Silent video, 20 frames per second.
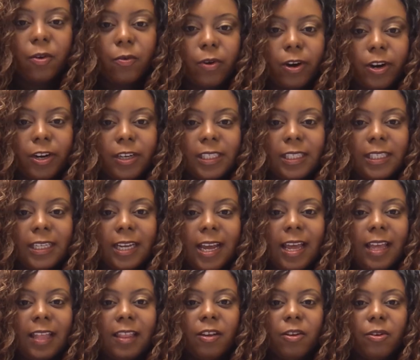words.
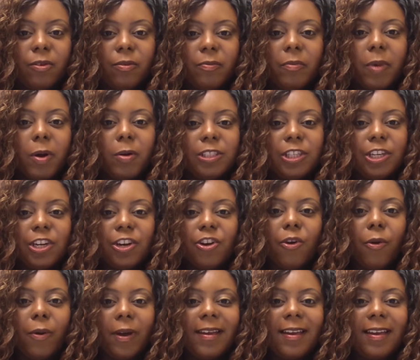The most
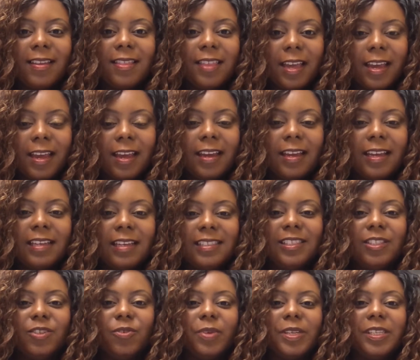annoying thing is
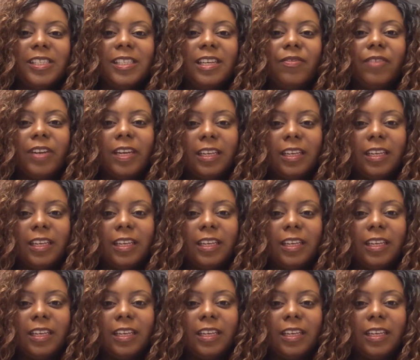to receive an